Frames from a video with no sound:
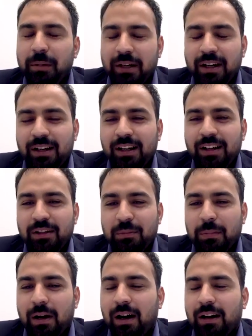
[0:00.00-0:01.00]
immediately
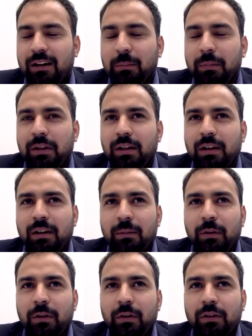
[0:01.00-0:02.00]
sparked me
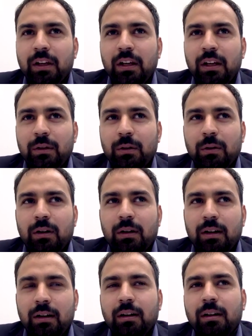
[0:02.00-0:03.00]
uh, because, you know,
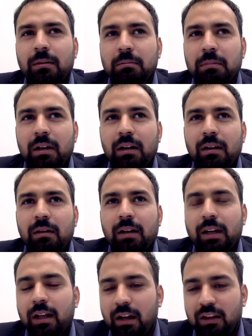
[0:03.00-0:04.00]
uh, uh,
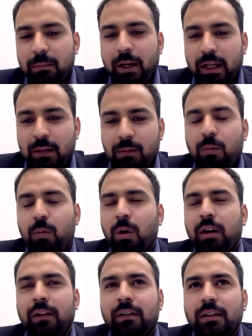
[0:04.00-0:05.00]
irrespective of
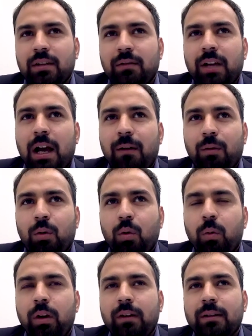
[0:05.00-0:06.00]
what discussion we have,
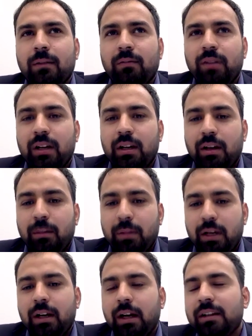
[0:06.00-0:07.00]
COVID somewhere, I
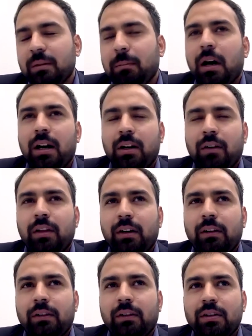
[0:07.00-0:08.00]
mean, it, it's a part of the
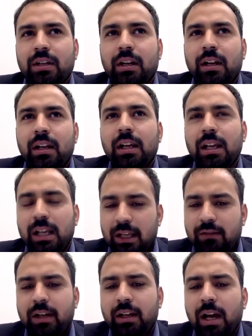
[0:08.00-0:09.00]
discussion. And
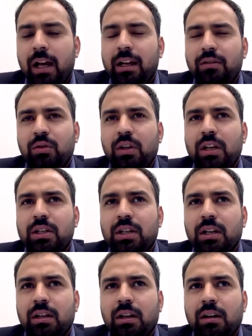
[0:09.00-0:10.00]
even in higher
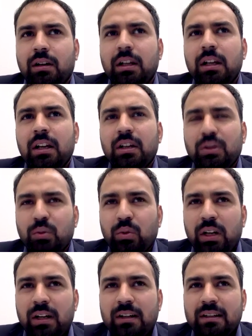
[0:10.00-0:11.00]
education, uh,
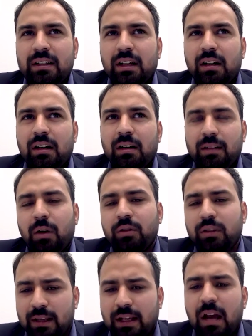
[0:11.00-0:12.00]
students, uh,
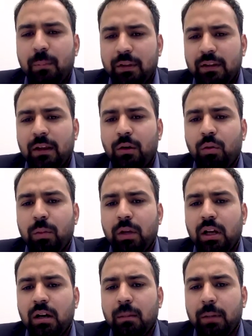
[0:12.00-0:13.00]
now since the campuses are
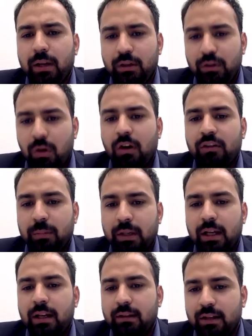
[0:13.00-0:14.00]
opening up and yours
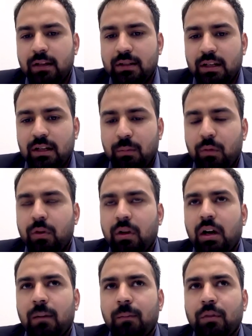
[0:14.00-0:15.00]
being a residential
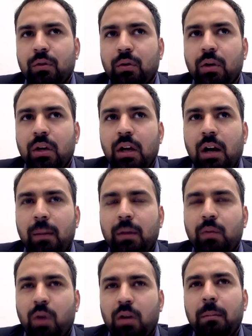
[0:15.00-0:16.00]
program, so, I
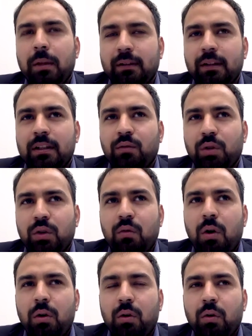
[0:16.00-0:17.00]
mean, what message would
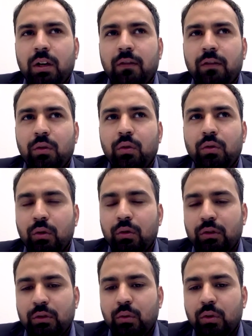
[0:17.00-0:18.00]
you want to give to
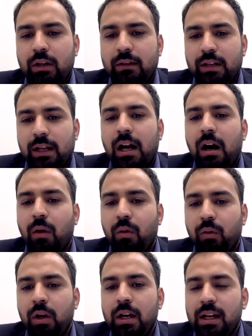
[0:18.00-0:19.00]
those students? Like,
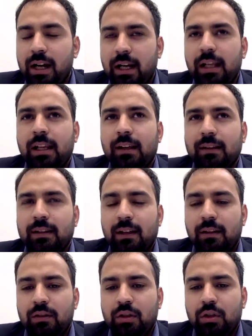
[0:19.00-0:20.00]
how ready is
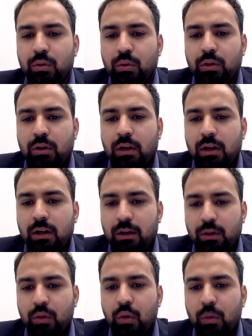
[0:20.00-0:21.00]
the institute
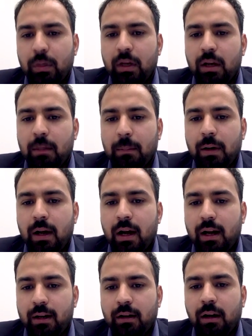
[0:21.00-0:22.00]
uh, to open up?
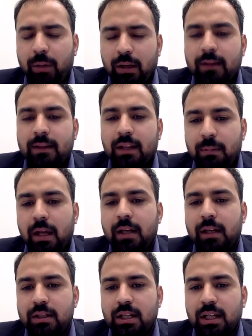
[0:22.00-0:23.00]
And, I mean, is there
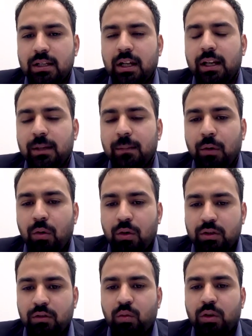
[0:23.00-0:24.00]
any change or any
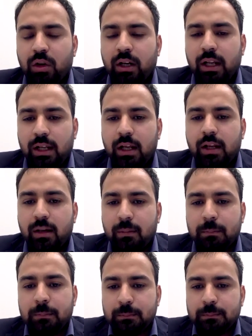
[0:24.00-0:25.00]
precaution that you're taking
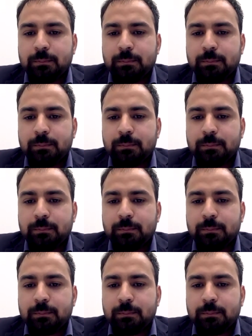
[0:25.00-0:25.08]
up?